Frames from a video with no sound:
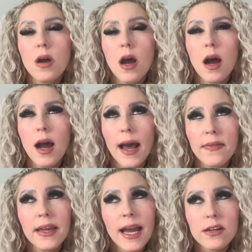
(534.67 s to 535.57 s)
I
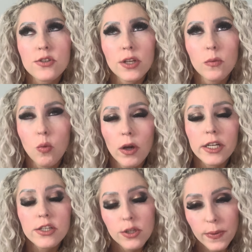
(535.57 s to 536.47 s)
think actually 1
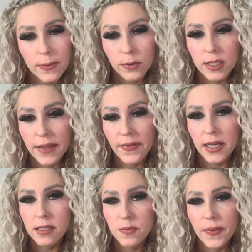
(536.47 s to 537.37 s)
or 2 people did
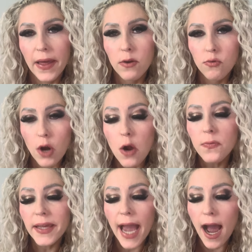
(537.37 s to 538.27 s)
this, but they
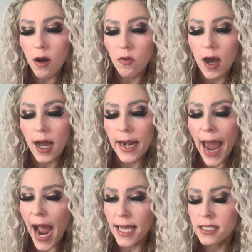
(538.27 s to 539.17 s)
wrote the outline
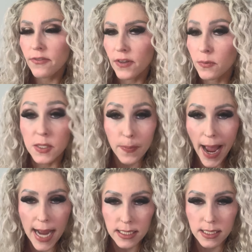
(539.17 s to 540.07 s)
as if it was
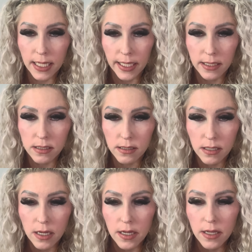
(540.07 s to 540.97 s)
past tense.